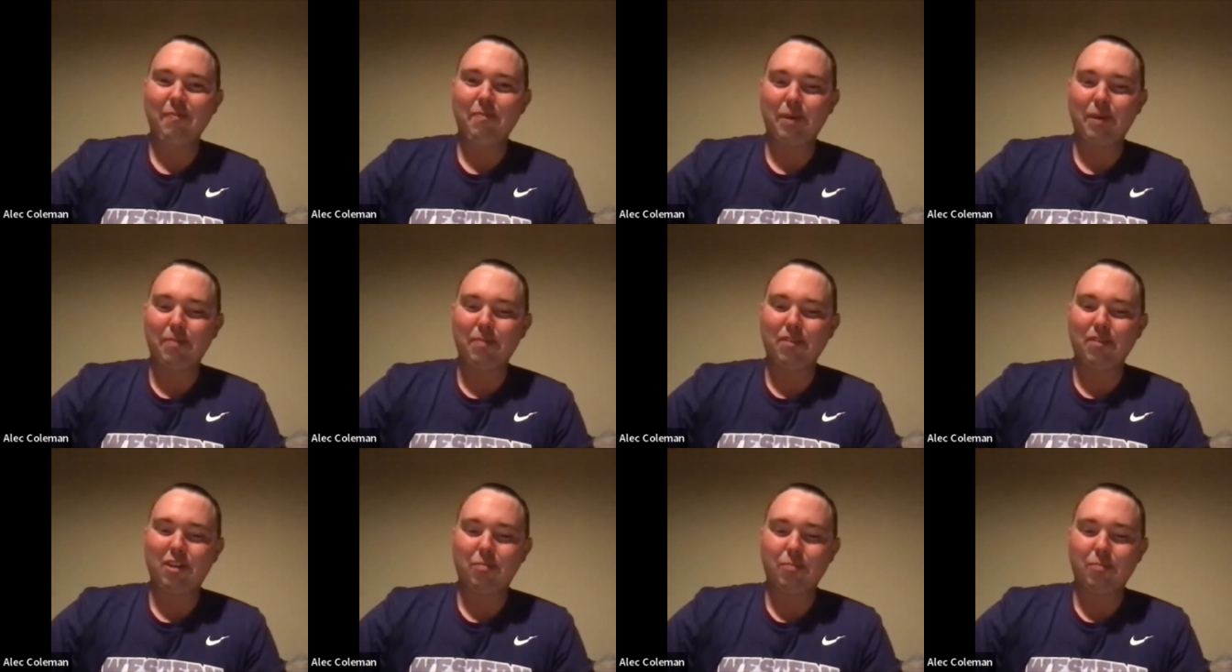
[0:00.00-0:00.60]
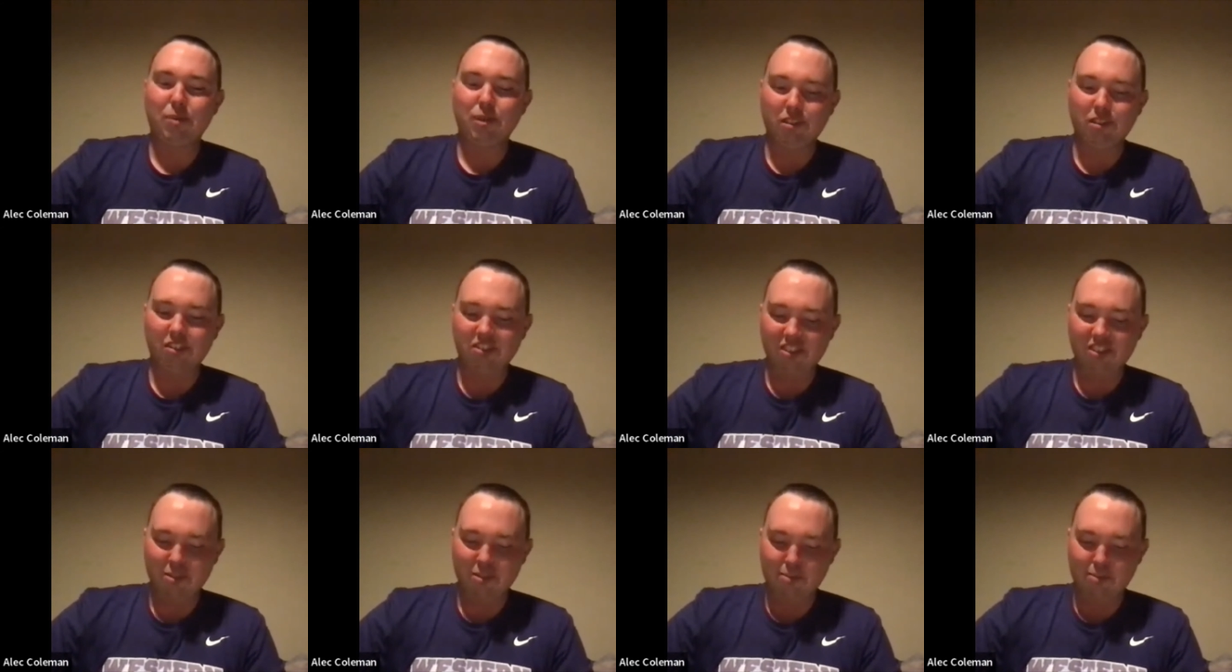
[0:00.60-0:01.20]
people that are
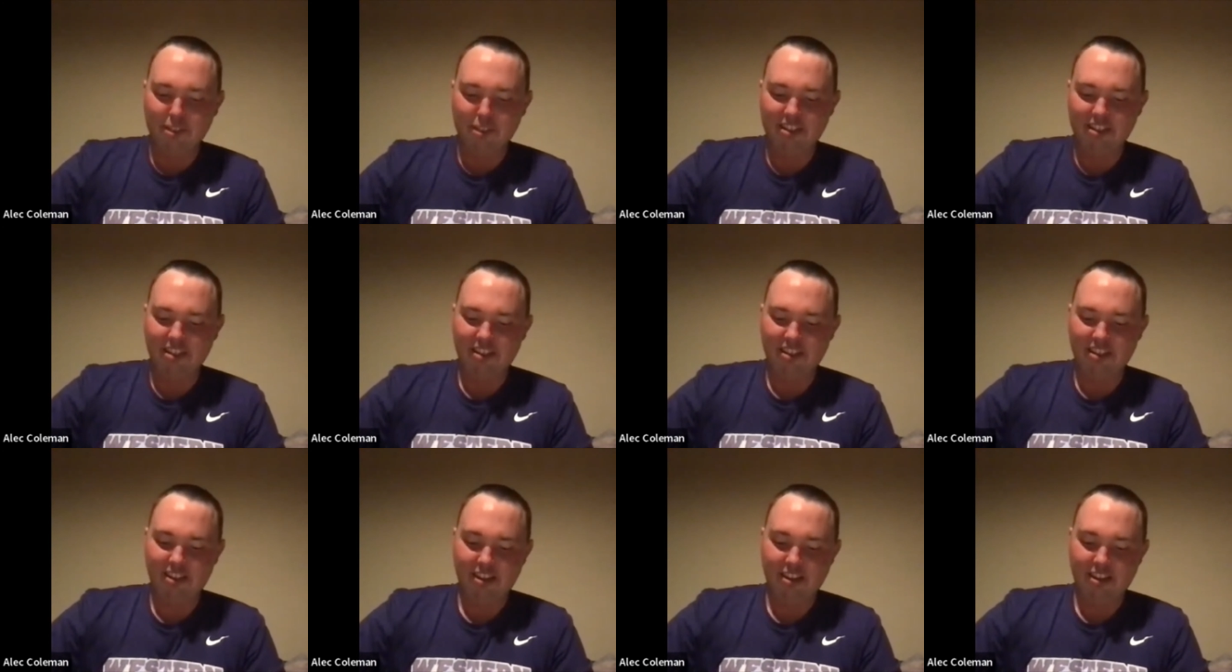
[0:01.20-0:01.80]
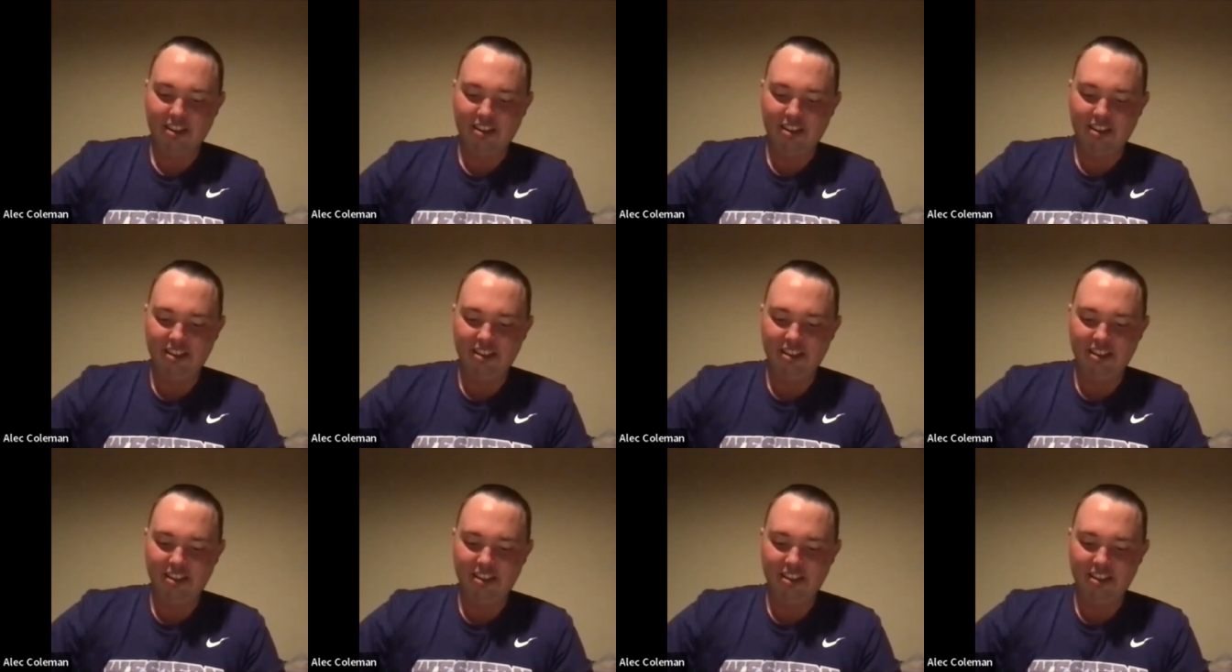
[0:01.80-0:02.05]
bullies in the military.